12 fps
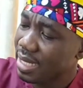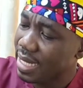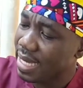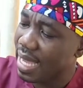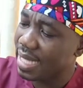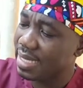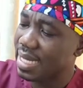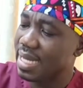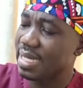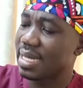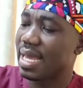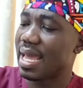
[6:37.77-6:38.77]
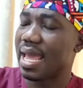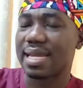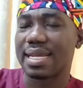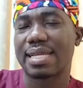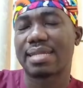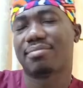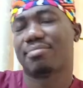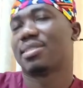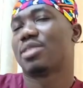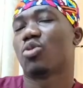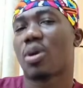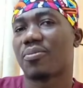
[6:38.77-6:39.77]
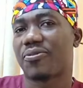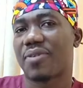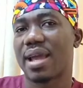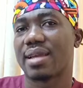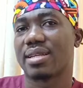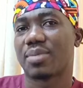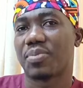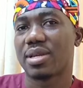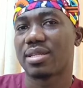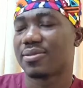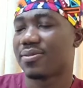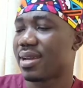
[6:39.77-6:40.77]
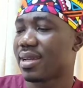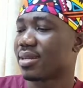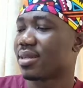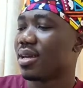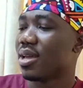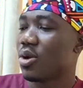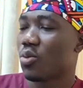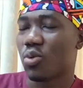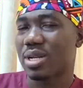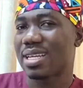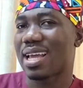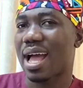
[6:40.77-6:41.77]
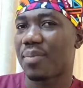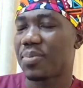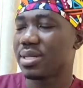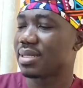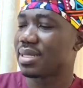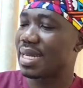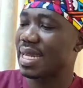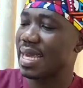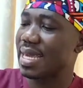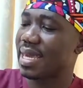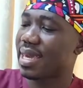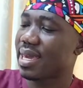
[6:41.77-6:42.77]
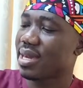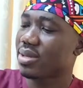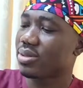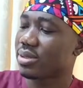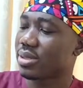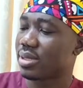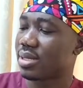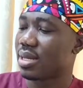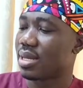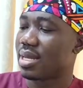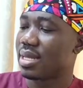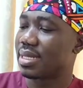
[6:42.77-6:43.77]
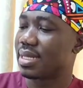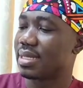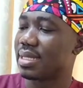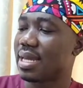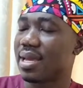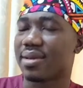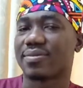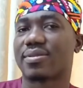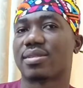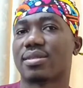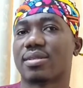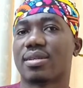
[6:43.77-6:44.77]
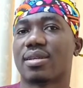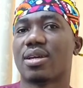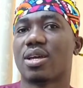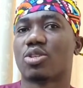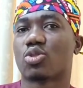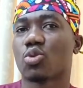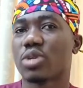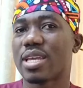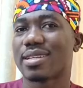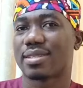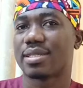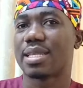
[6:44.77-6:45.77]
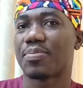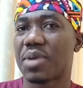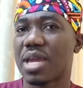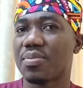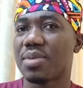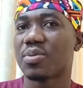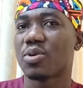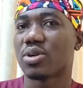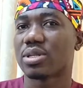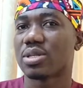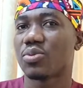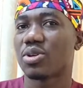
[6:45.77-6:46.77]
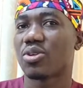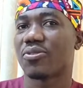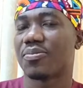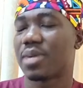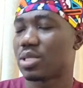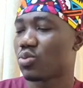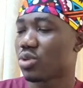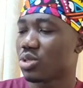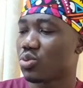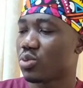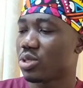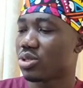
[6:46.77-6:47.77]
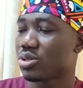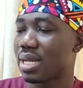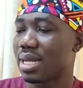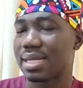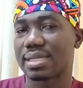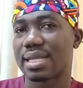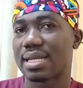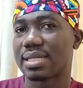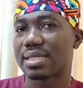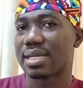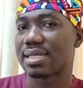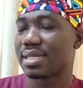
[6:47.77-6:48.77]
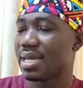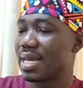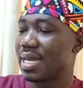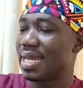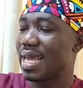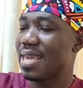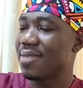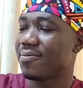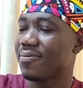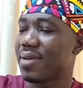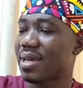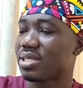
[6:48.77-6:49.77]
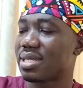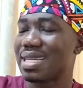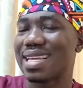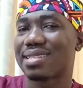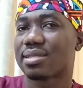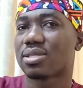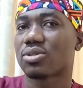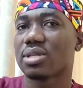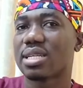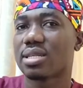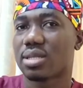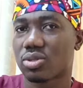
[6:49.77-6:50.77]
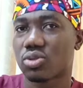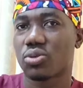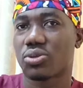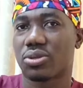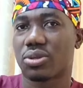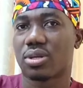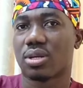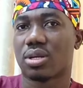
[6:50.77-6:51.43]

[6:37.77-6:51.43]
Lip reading: They get in there and then so I'm fine, the pain is fine. What happens is that it kills the nerves. So yes, the pain may be gotten rid of, but what we should understand is that the infection is still in the tooth.